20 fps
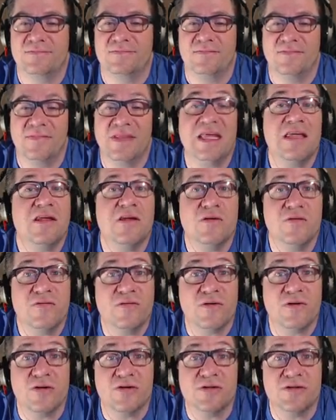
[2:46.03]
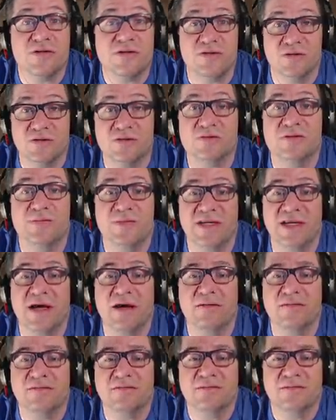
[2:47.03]
thank you for those who do speak
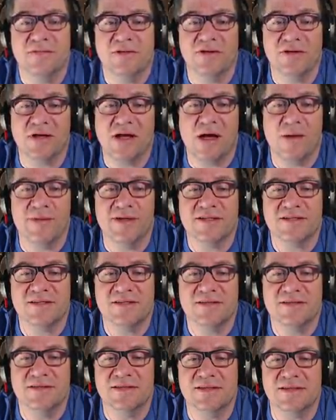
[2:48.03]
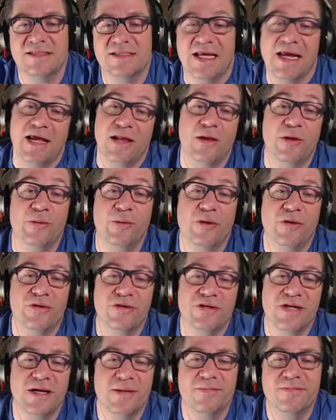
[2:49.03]
out in the comments and say hello all
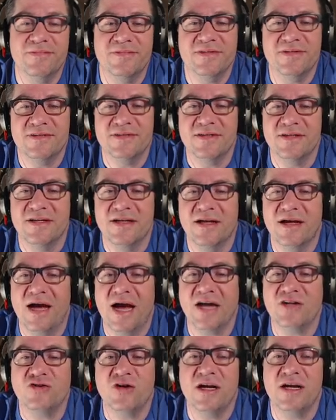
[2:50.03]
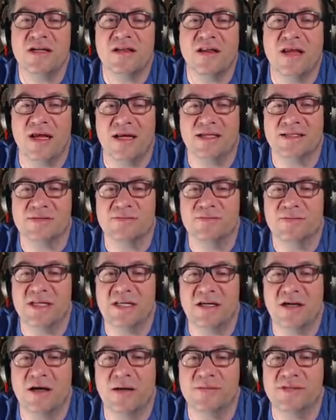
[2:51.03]
the time. I try and like as
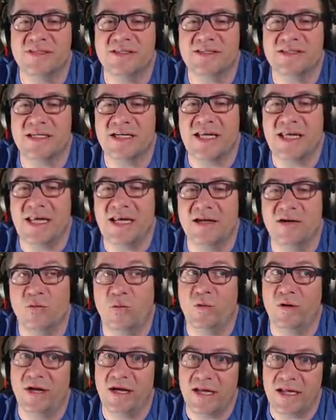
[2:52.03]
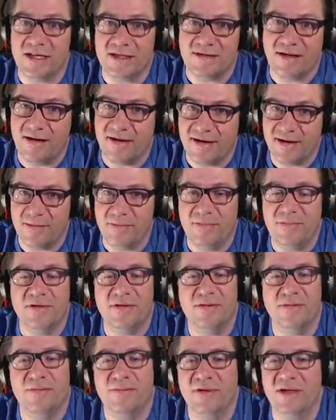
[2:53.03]
many comments as I can when I get time,
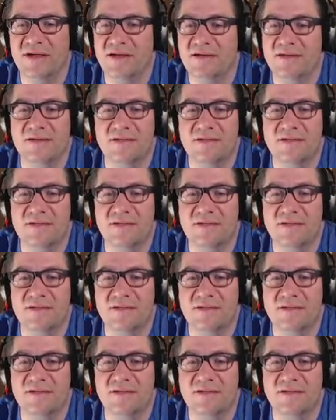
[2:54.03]
but